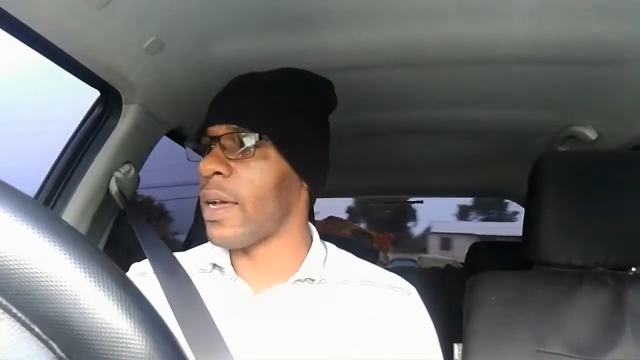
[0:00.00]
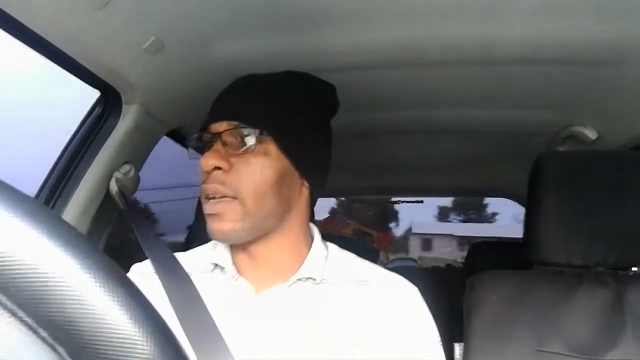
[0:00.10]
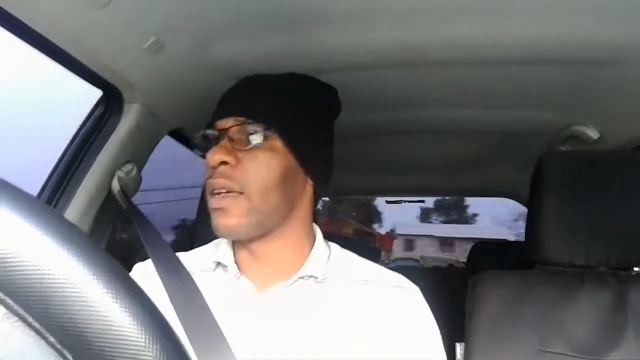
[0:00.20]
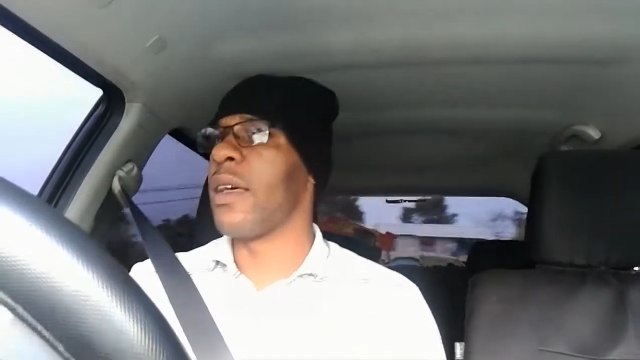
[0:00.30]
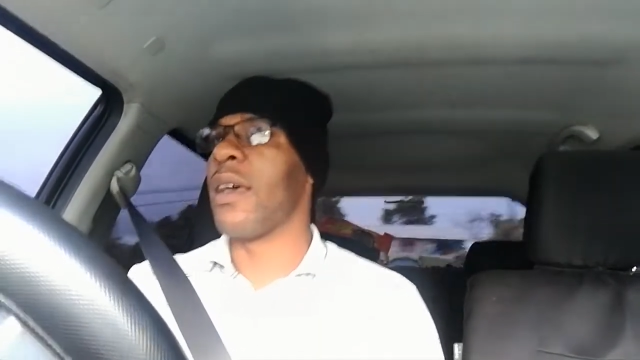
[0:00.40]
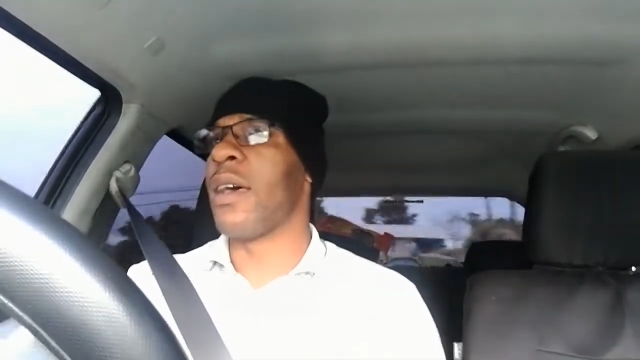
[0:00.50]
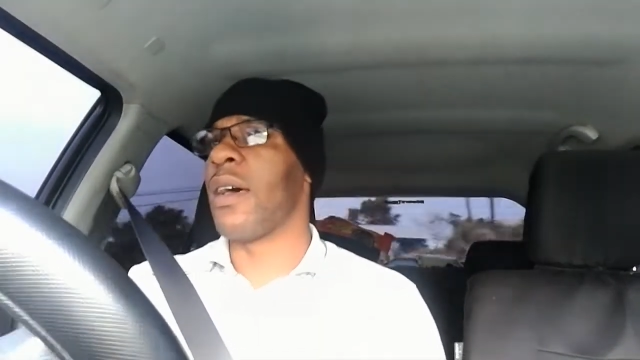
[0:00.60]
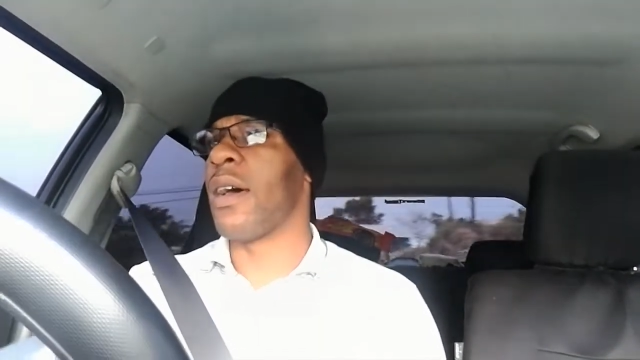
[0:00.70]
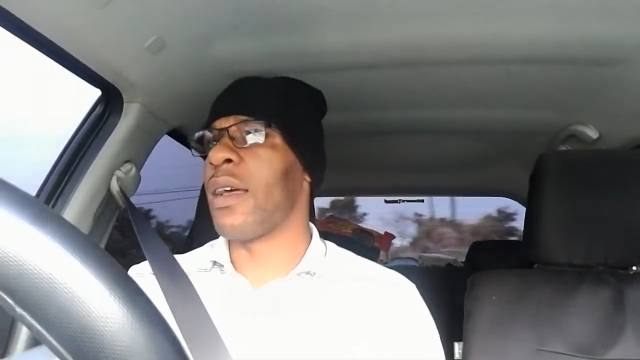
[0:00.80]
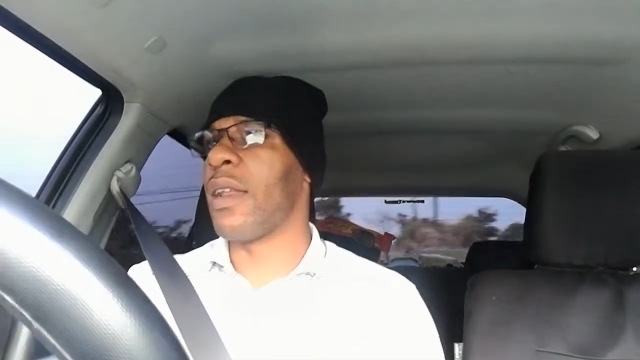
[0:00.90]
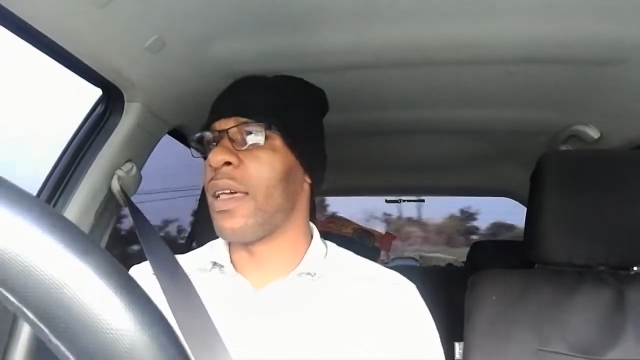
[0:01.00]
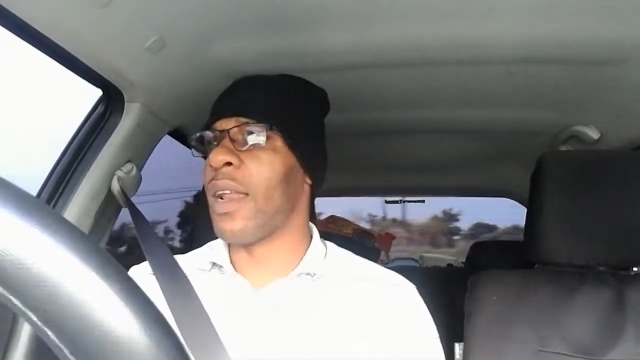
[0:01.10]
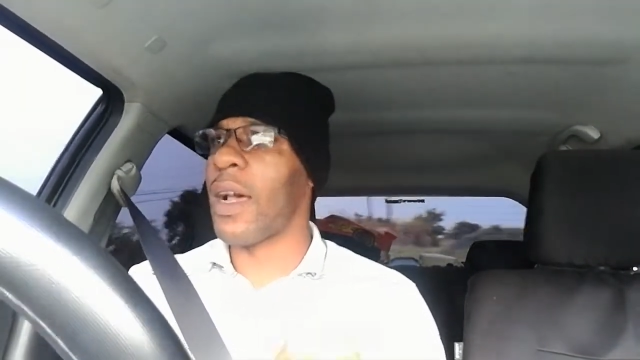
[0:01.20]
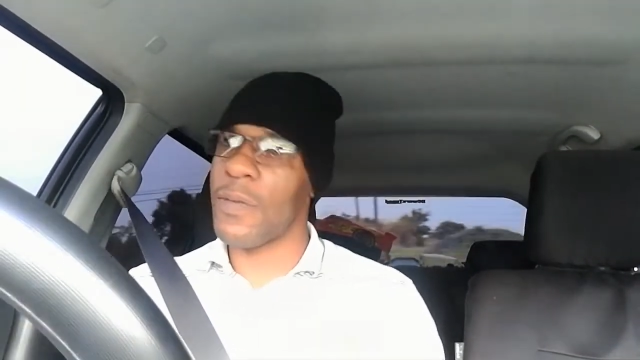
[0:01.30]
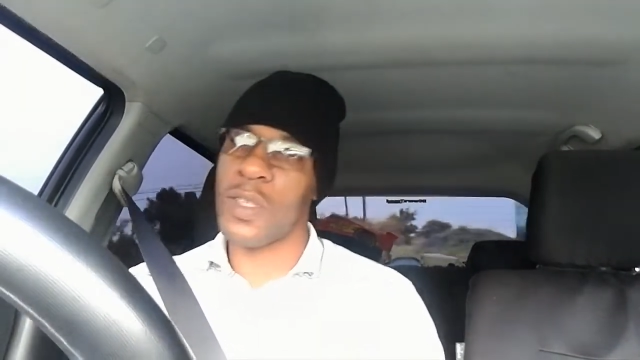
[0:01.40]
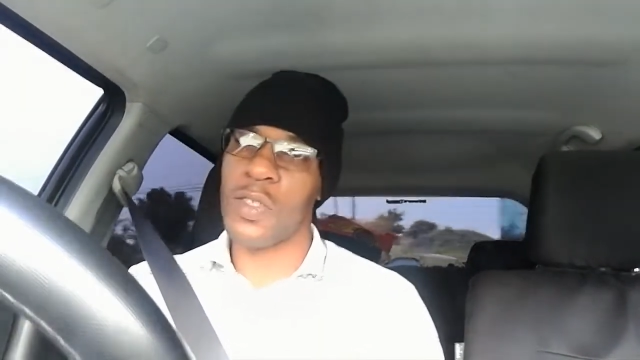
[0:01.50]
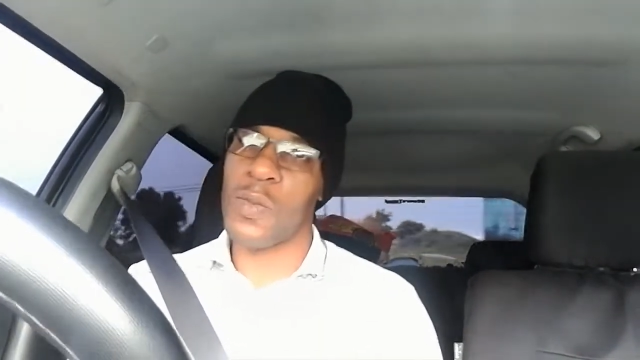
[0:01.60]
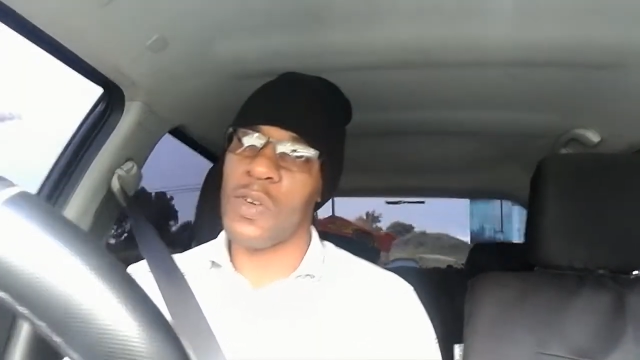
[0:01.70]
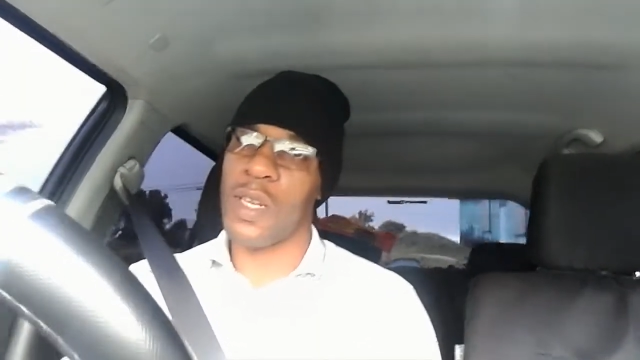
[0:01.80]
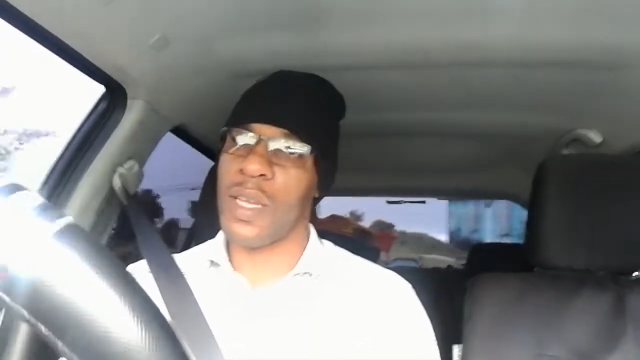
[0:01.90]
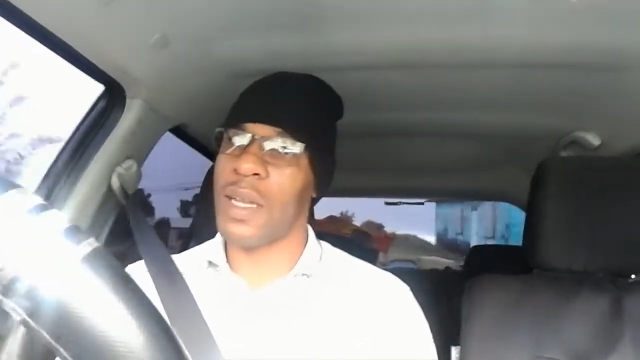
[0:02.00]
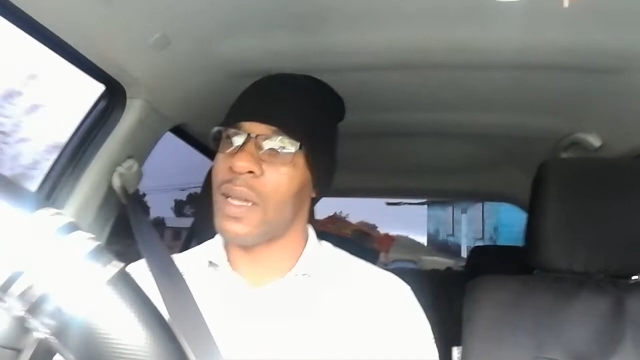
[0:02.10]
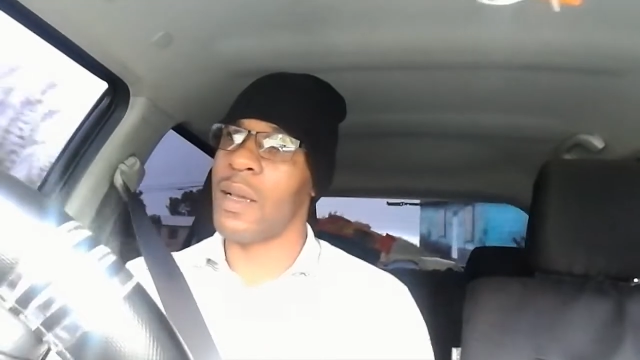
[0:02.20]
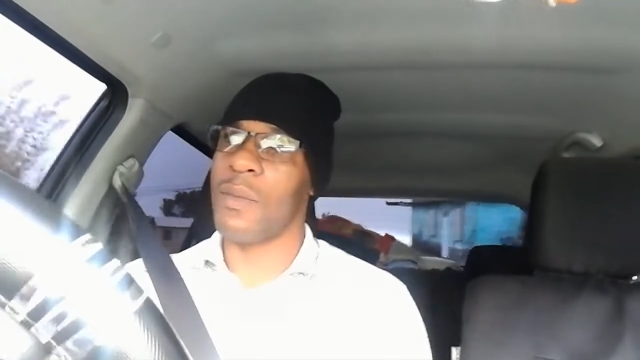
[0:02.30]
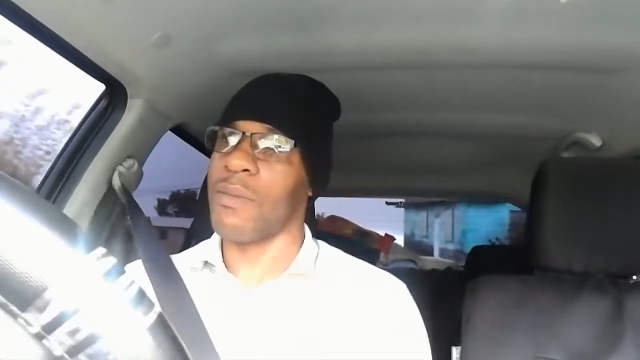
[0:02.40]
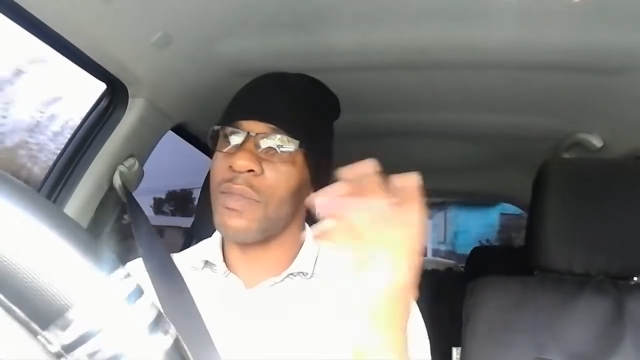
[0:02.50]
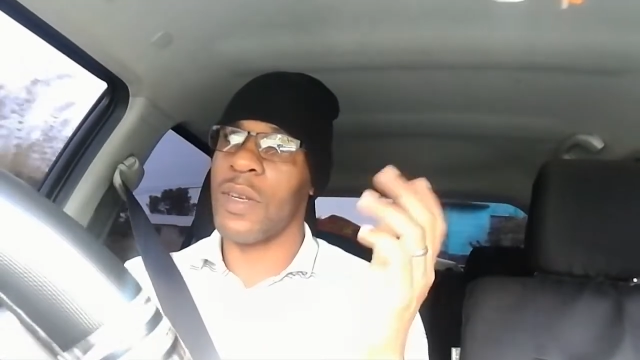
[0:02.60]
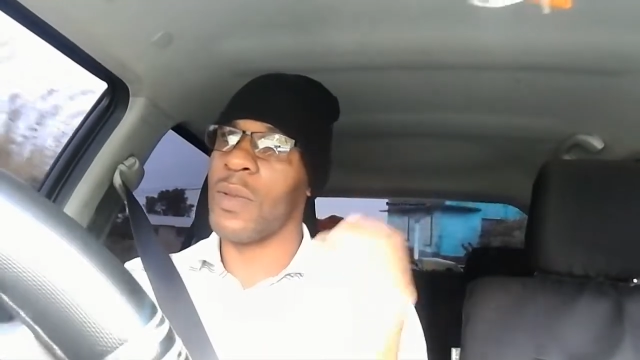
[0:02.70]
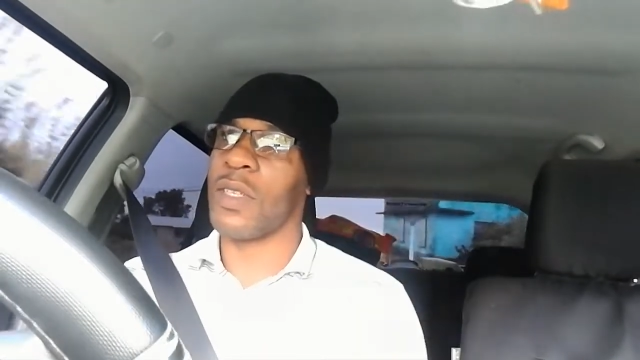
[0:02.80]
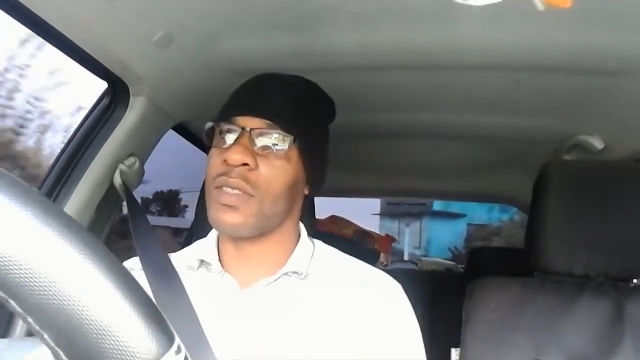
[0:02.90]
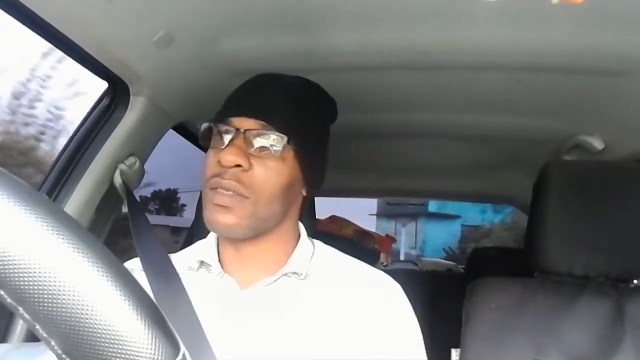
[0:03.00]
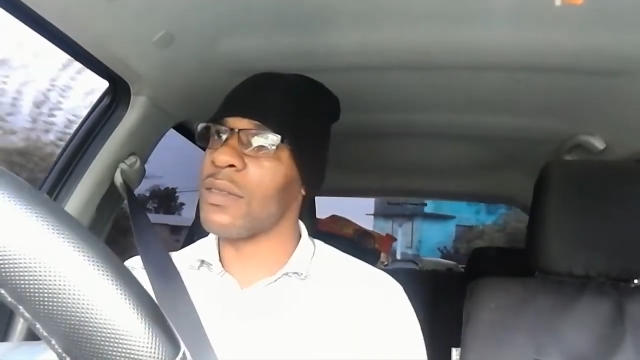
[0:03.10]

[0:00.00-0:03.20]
and then after turbo in the car, I pretty much